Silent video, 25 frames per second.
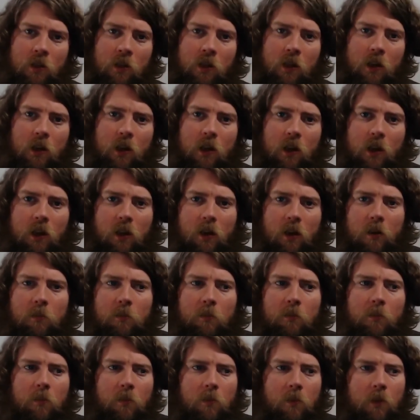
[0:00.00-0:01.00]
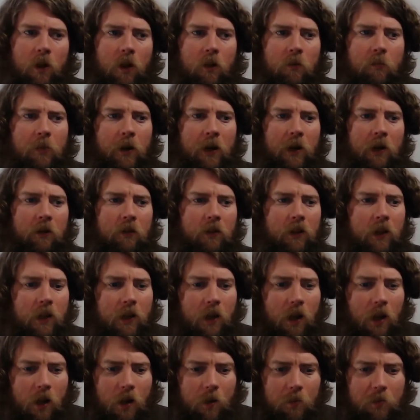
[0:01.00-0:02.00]
about an
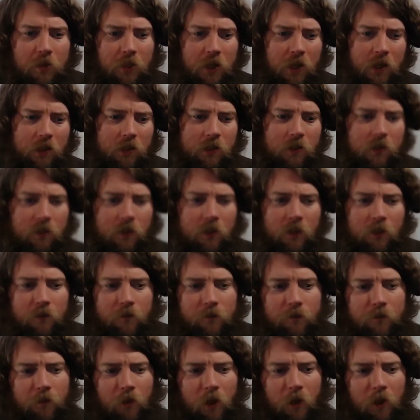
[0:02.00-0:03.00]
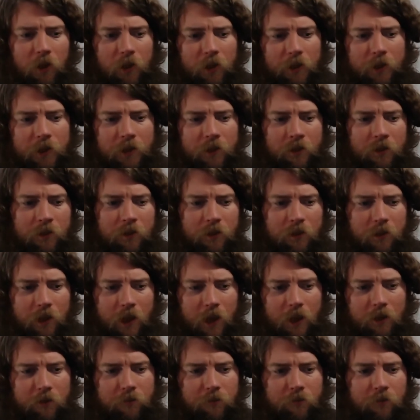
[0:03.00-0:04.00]
object falling
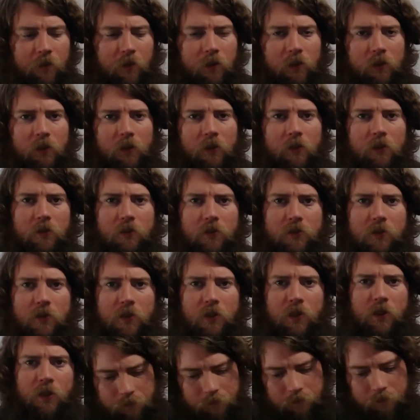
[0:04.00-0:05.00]
that follows